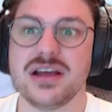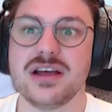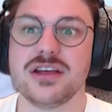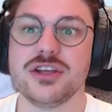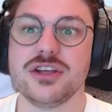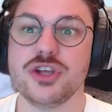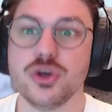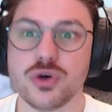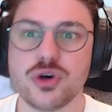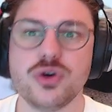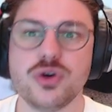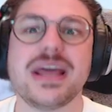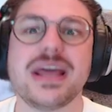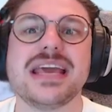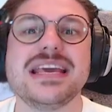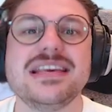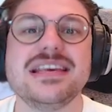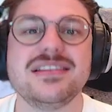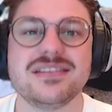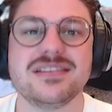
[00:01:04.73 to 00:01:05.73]
you could
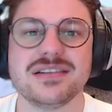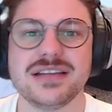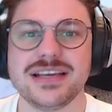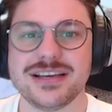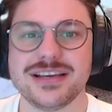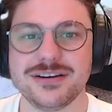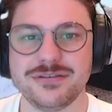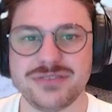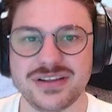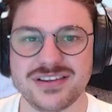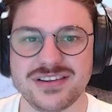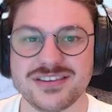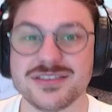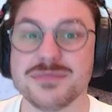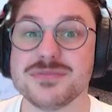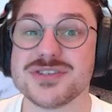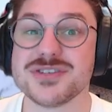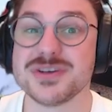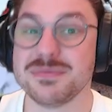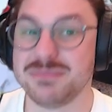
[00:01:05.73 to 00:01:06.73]
easily convince
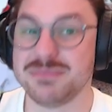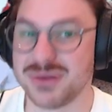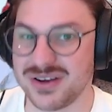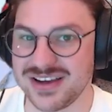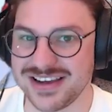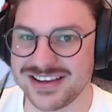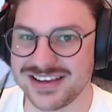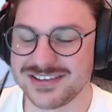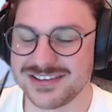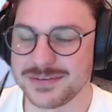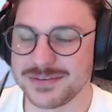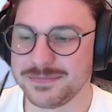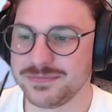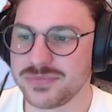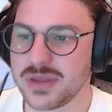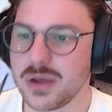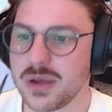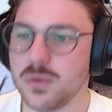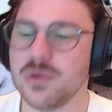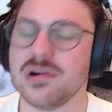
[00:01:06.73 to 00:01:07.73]
them to buy it.
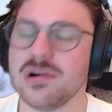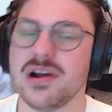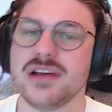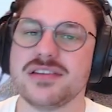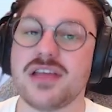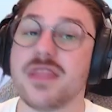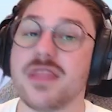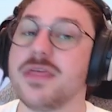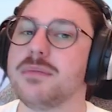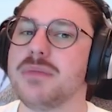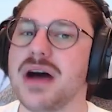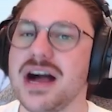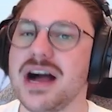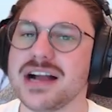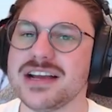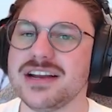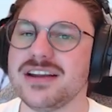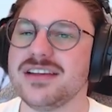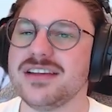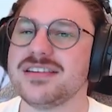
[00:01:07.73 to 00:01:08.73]
Whereas the
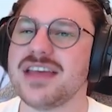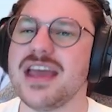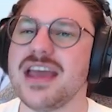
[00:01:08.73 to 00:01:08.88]
market is